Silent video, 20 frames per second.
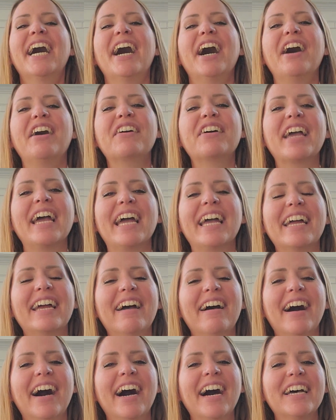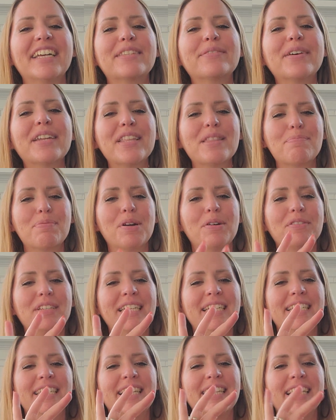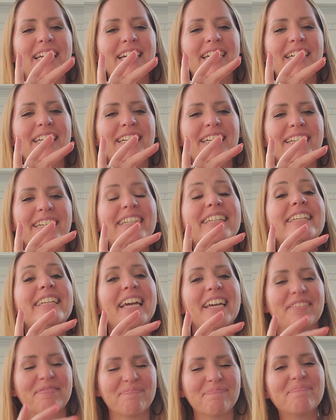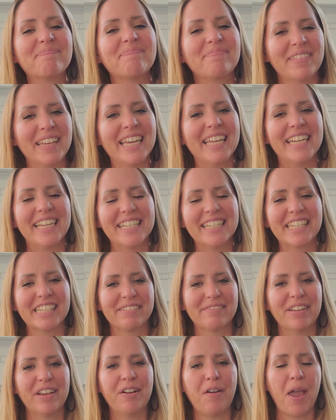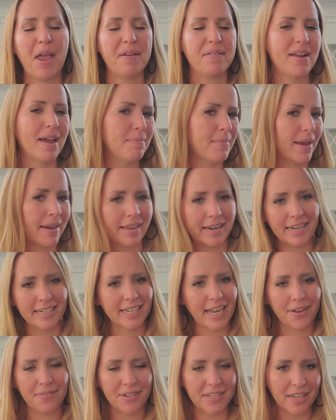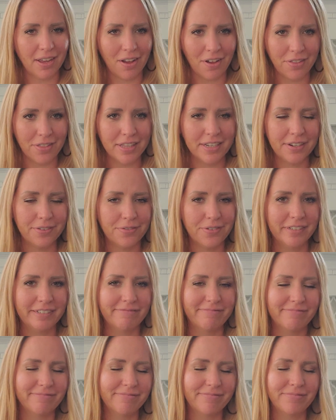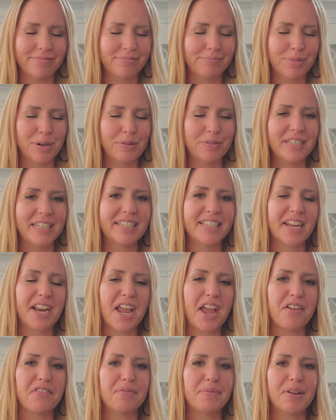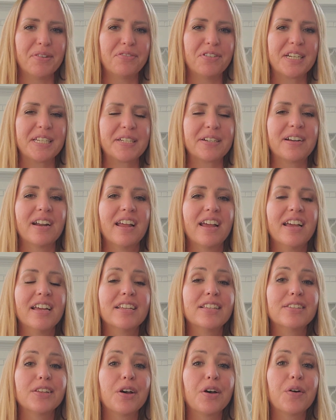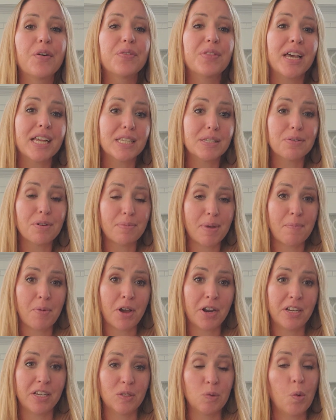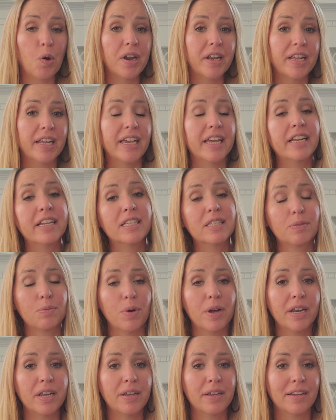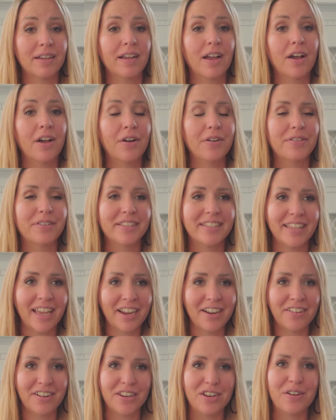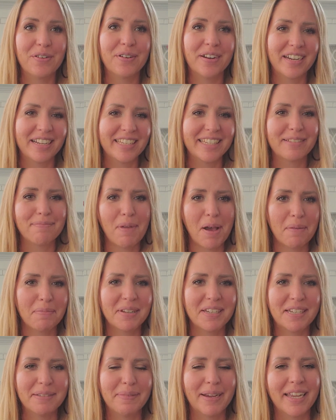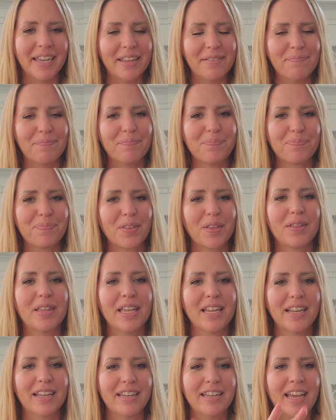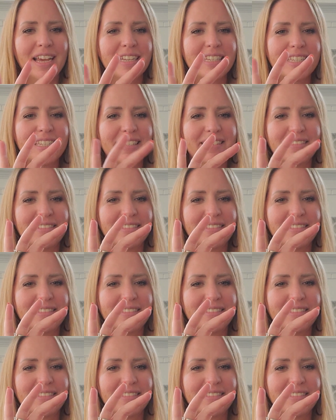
Okay, it's one of the proteins in there. Yeah, it is. Okay, and I'm not going to dive into all the different proteins that I have in my freezer. So that's what my body is wanting, and it's wanting, oh, I already know what it is. It popped into my head. Nuts.